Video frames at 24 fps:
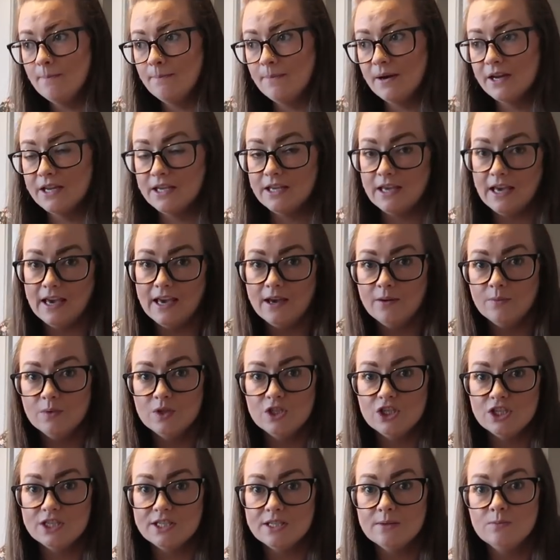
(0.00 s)
But yeah, it
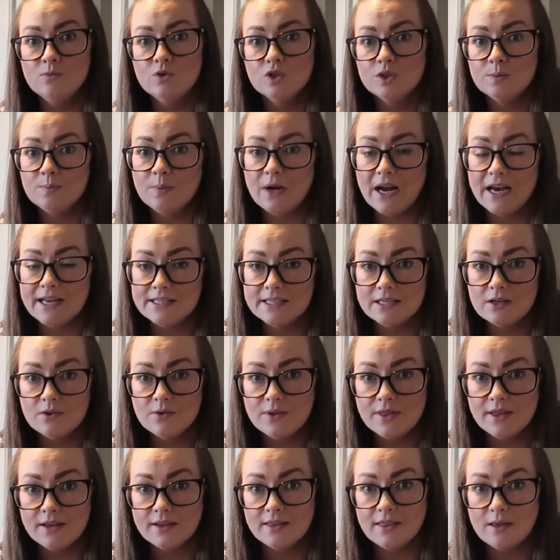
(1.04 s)
was just the most
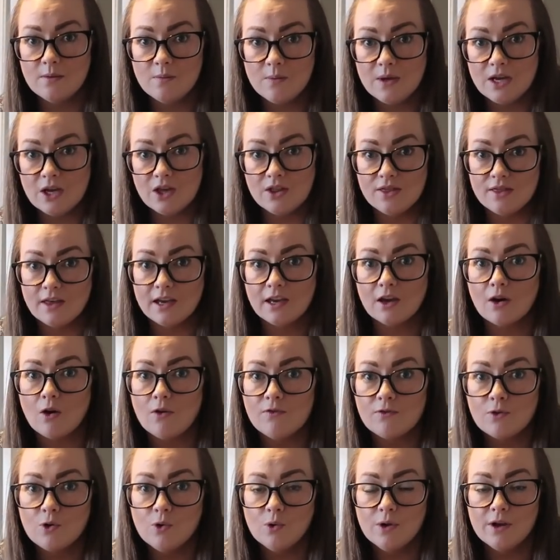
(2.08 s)
practical thing that we could think
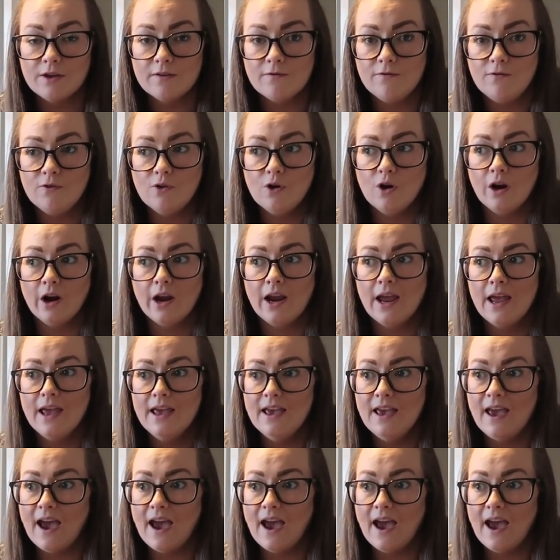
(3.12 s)
of going for,